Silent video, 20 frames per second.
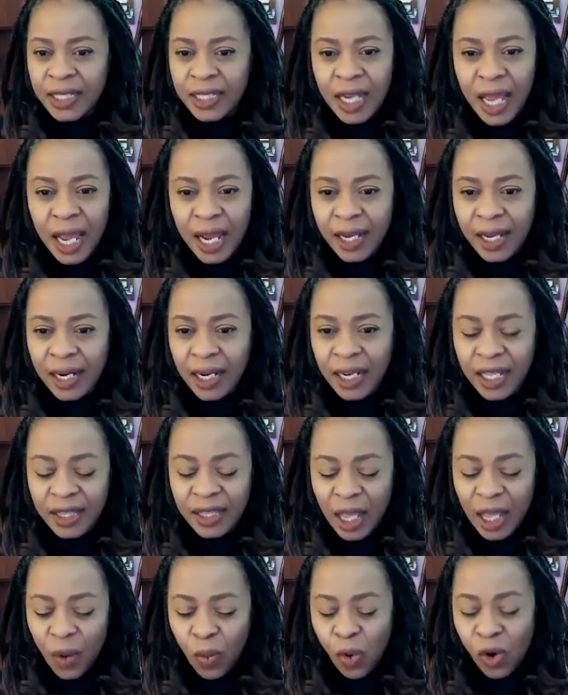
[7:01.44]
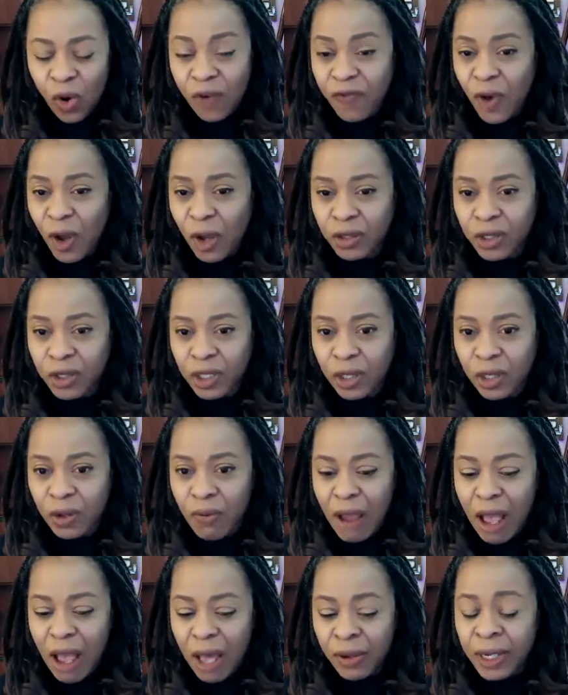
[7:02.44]
He's not going to let that work fall to the
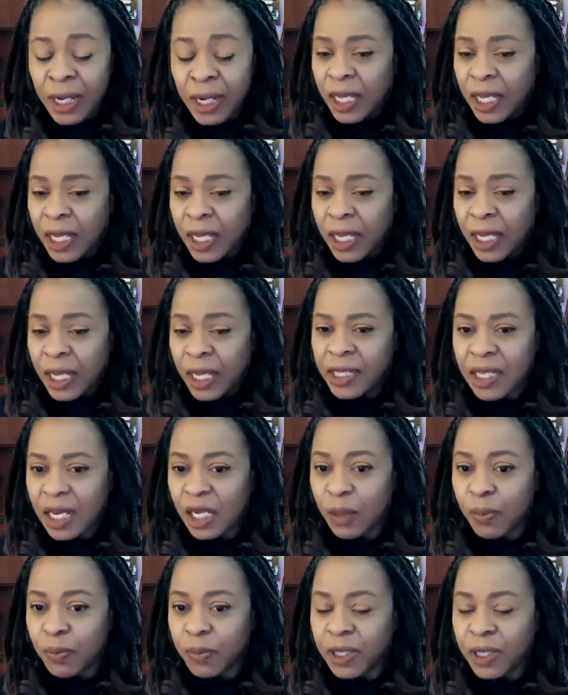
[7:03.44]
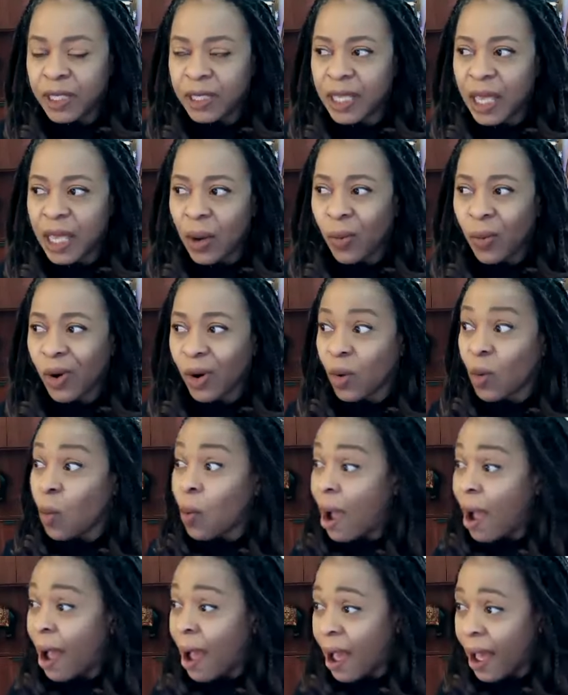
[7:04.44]
ground. He's going to complete work.
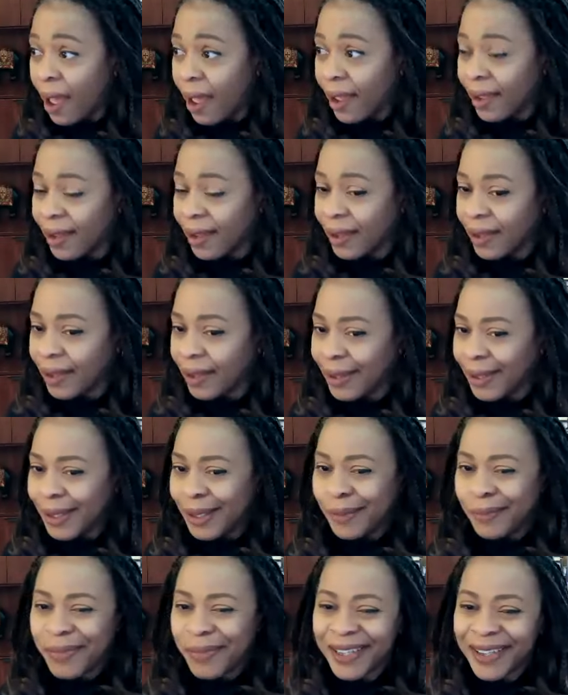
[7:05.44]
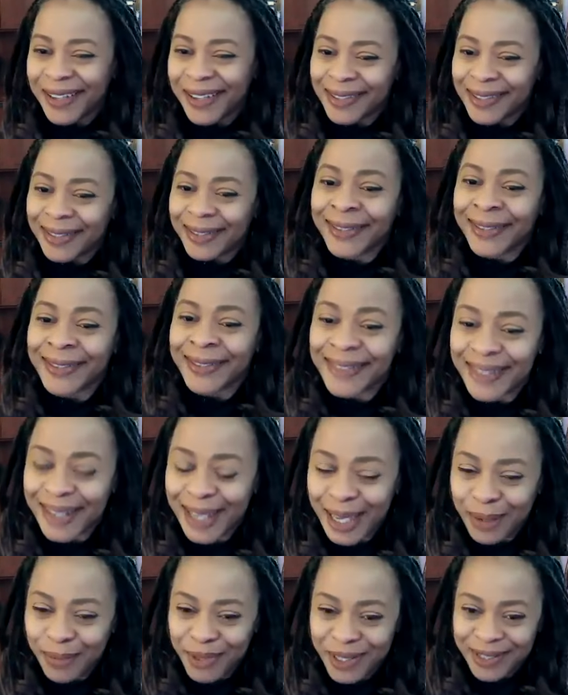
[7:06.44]
Why? Because his
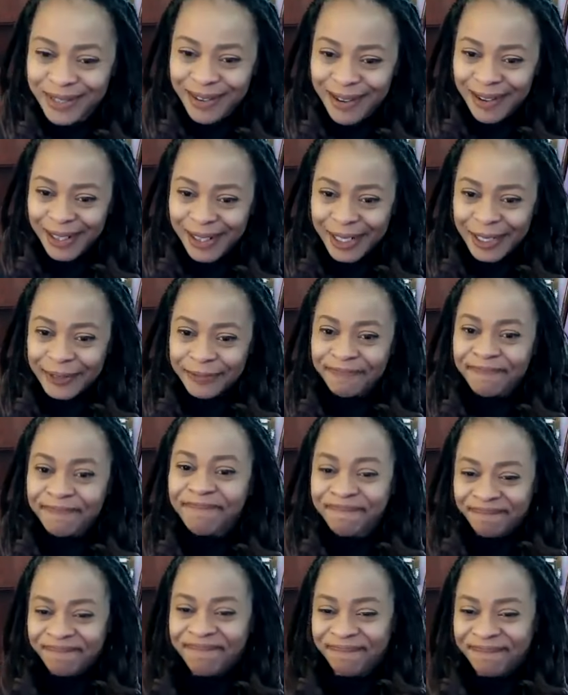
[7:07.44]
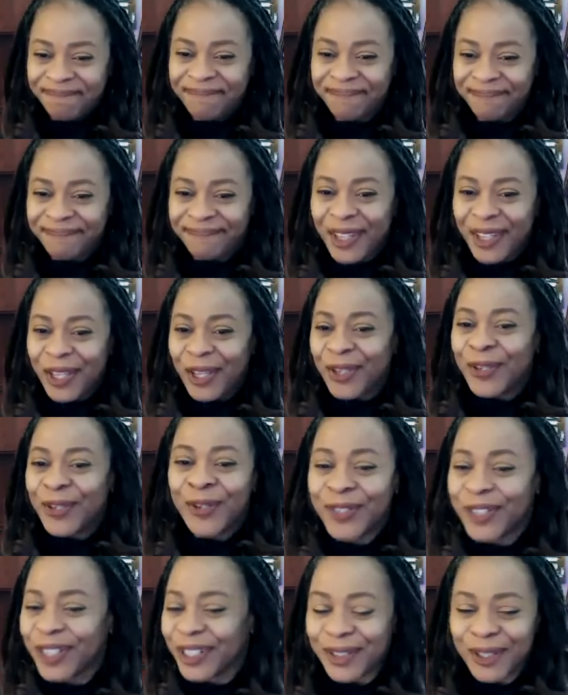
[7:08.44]
name is on it.
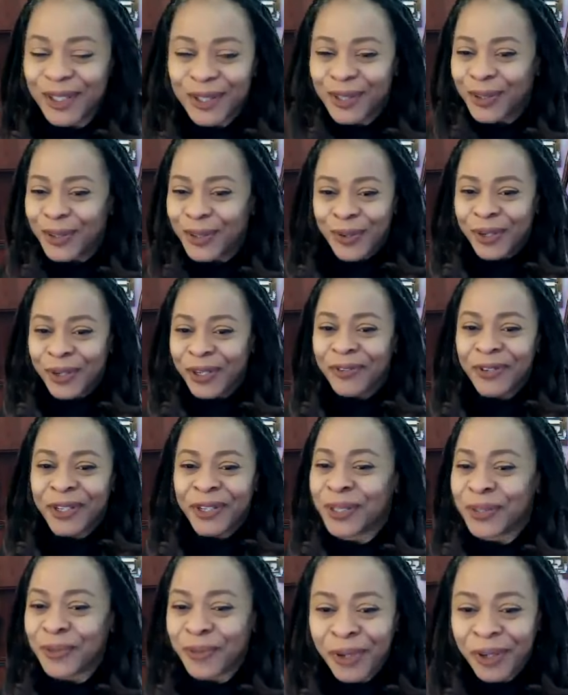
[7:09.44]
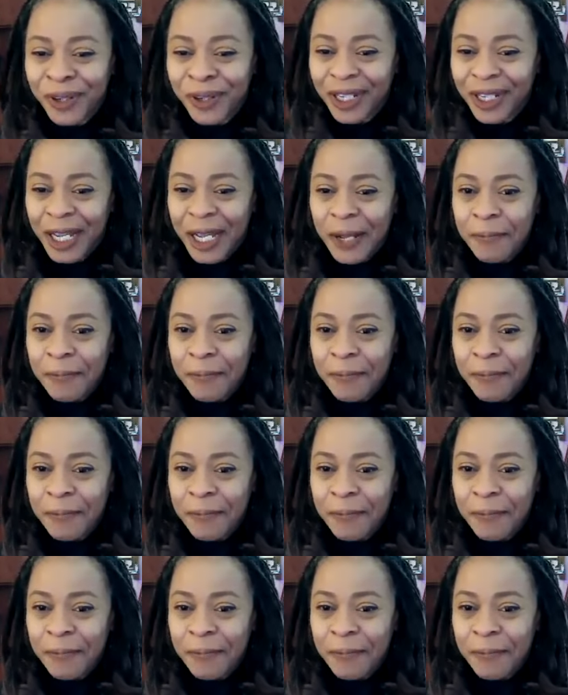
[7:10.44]
You're just a steward of his work.